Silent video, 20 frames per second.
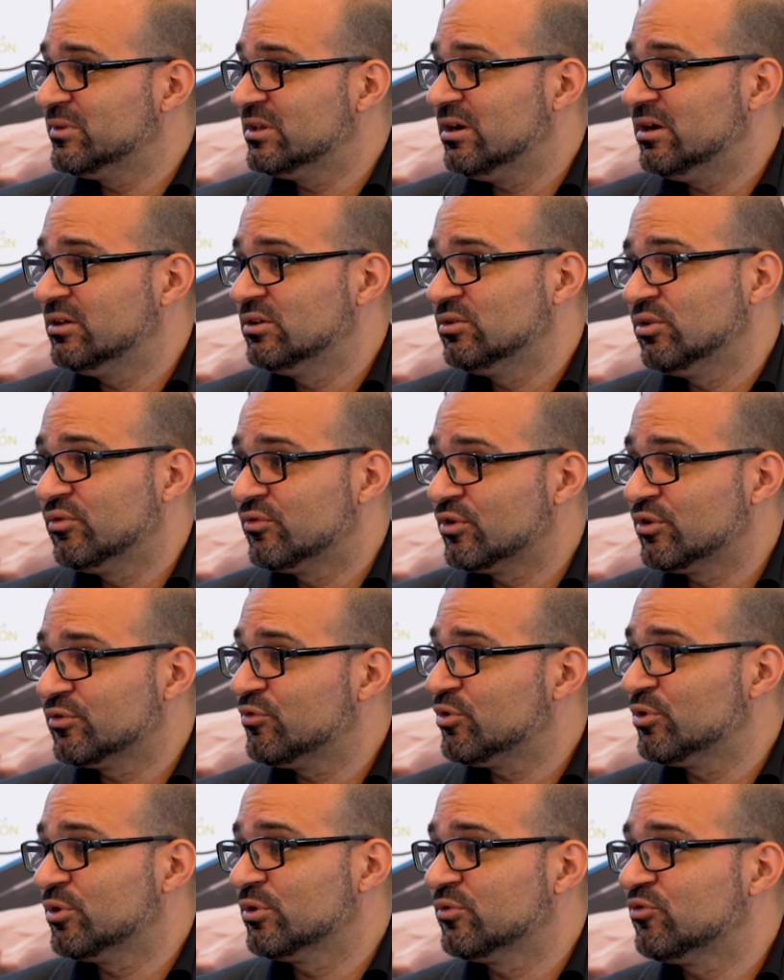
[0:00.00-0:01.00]
ton over
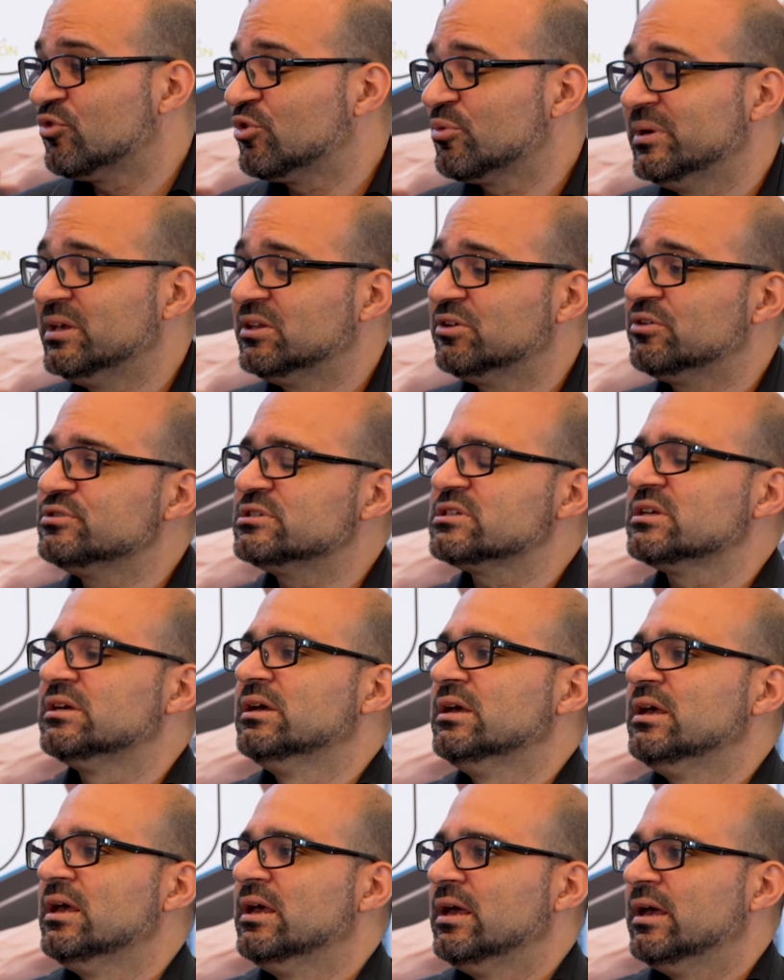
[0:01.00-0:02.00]
4 meters,
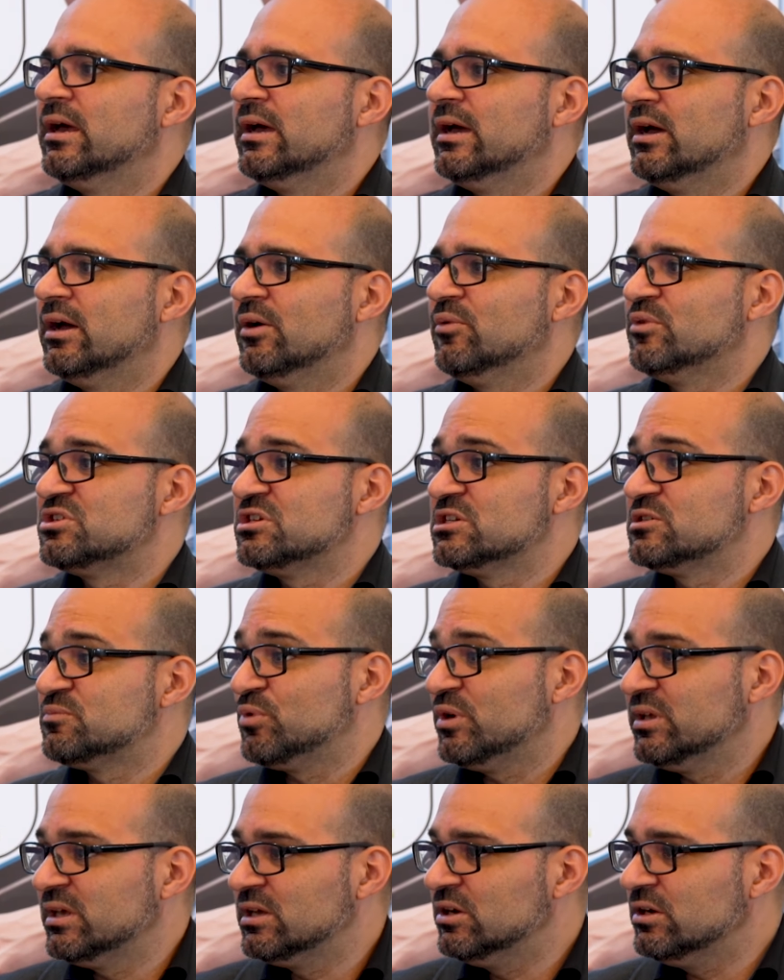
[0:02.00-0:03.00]
which is
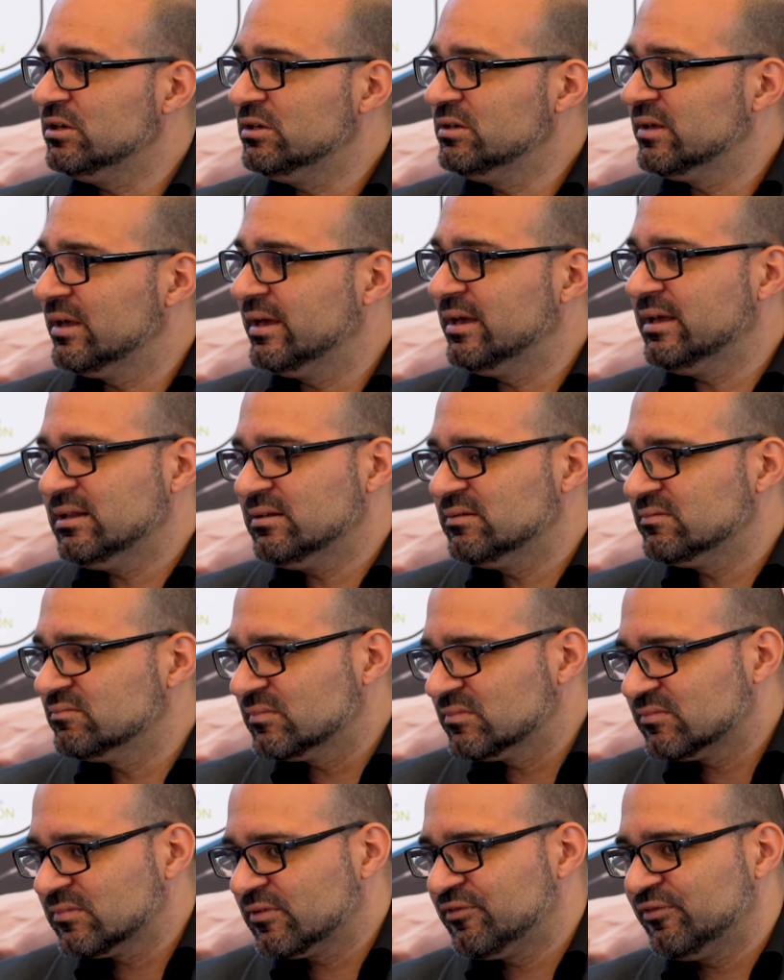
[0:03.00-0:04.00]
pretty good. And
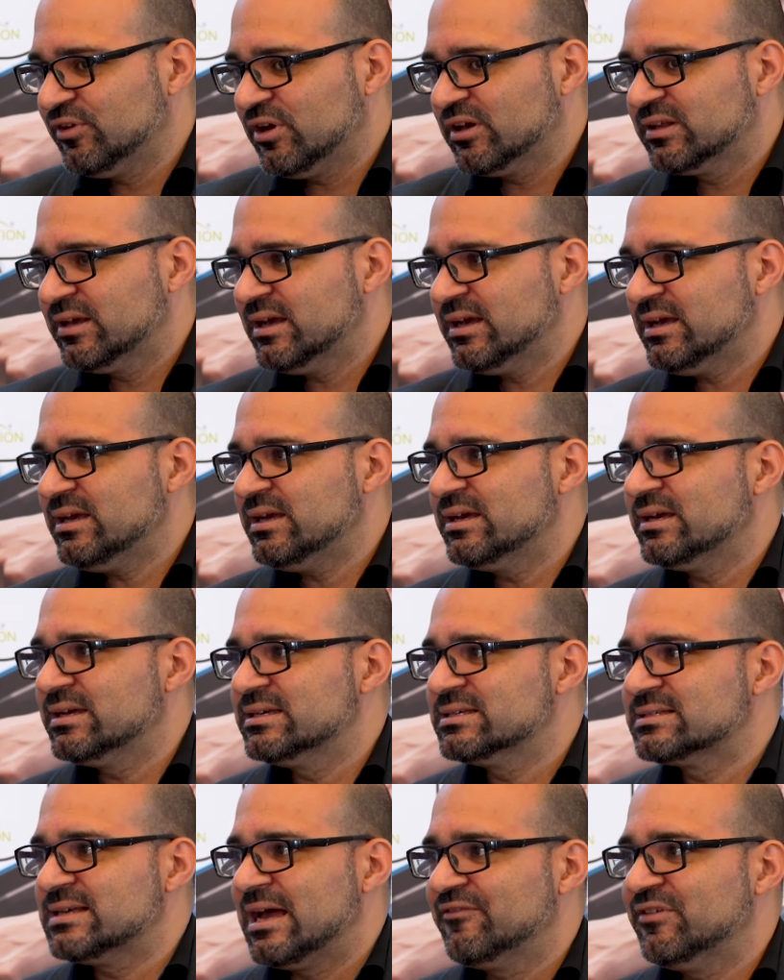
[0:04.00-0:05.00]
Floridan
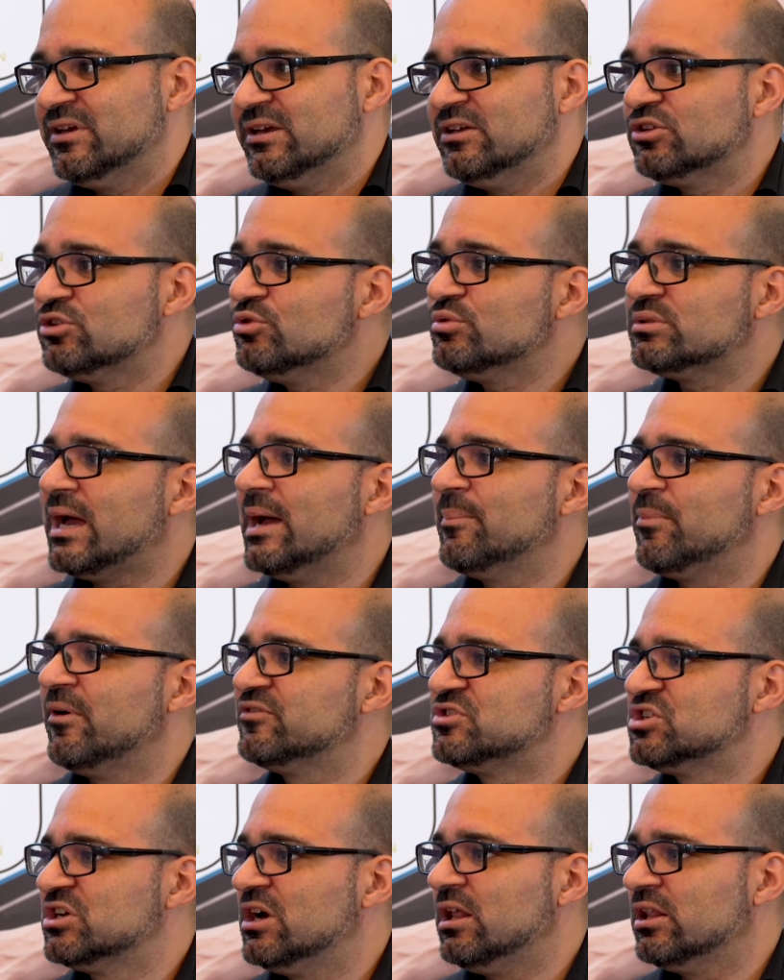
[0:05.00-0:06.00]
is having 2 types of
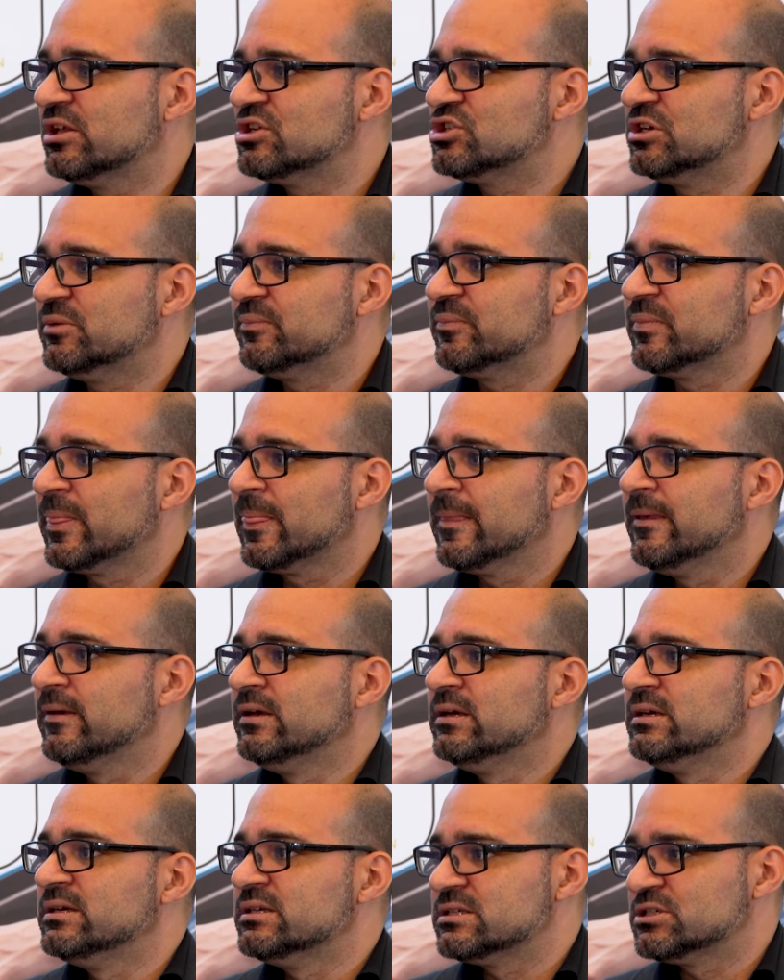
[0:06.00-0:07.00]
geology.
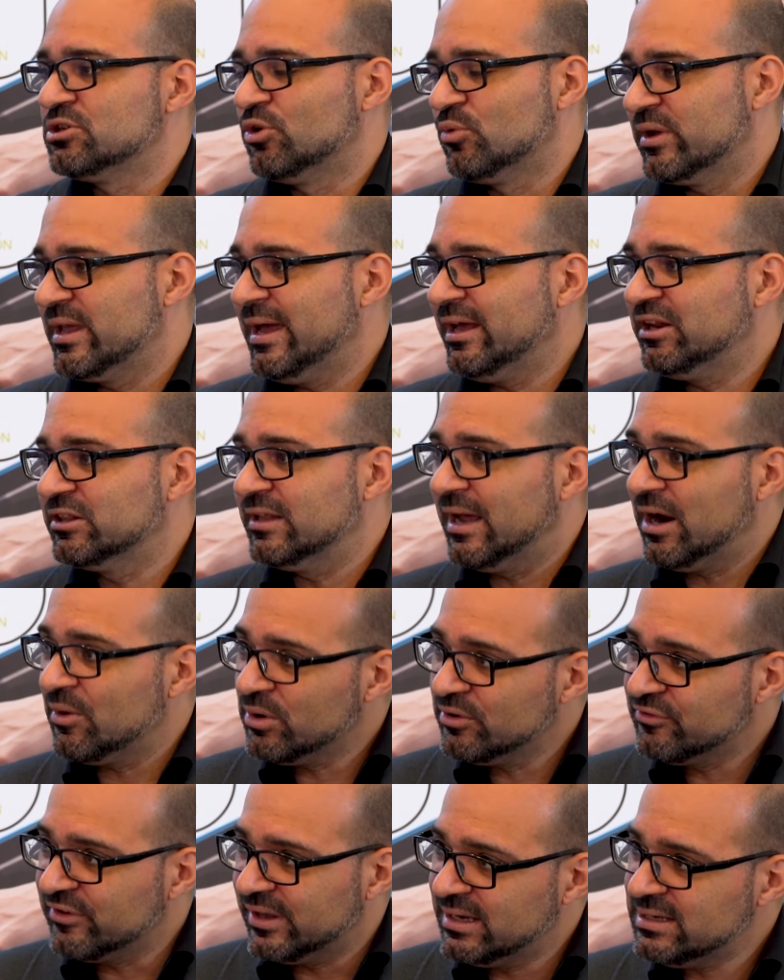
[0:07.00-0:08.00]
So we got the
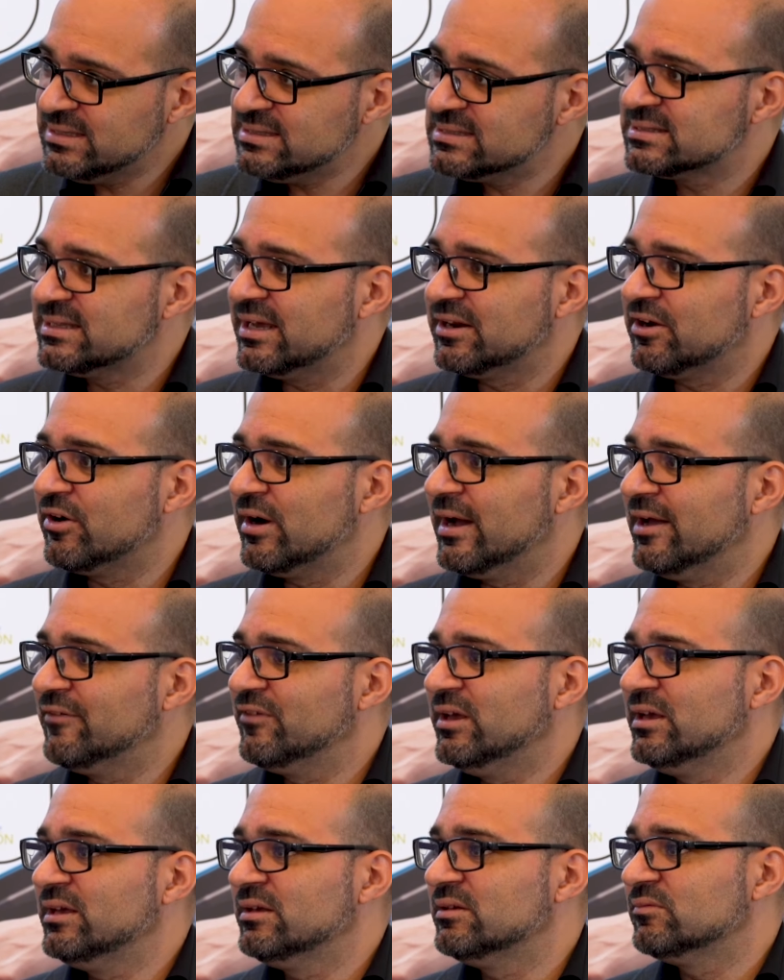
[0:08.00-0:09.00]
narrow veins that are
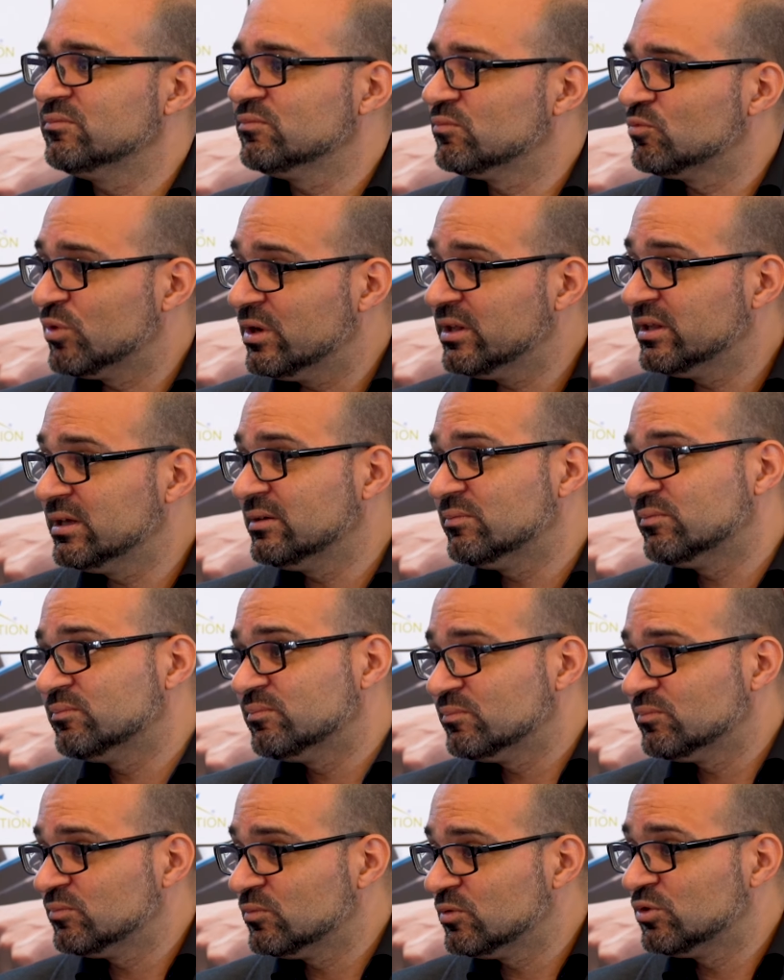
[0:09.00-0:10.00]
having really
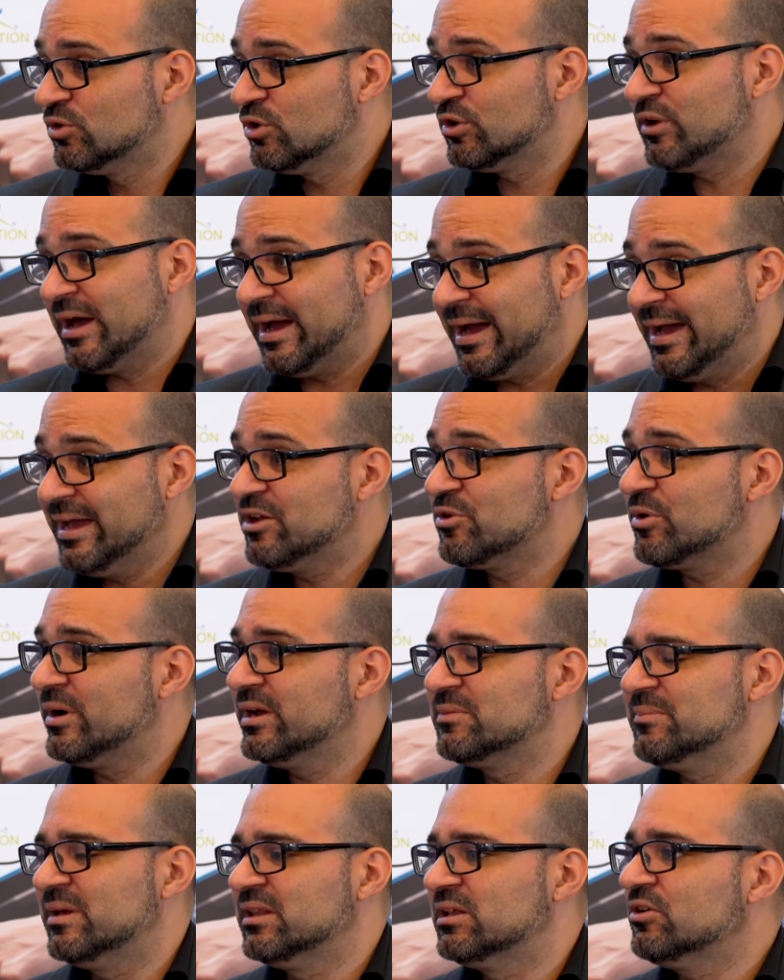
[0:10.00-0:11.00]
good
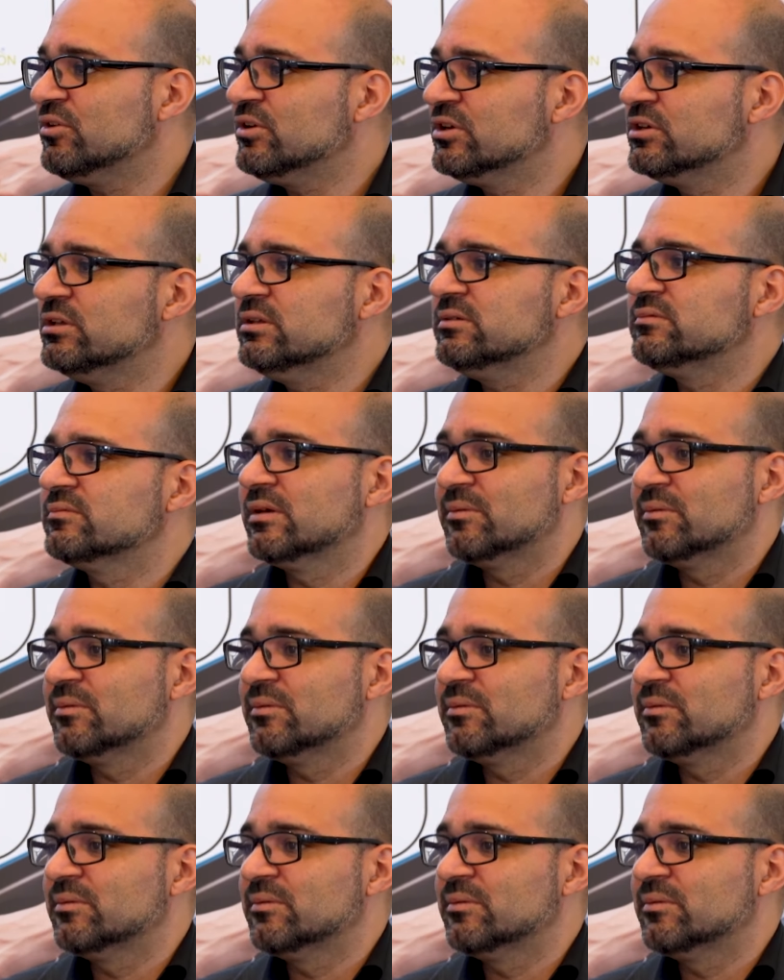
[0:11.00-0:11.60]
high-grade material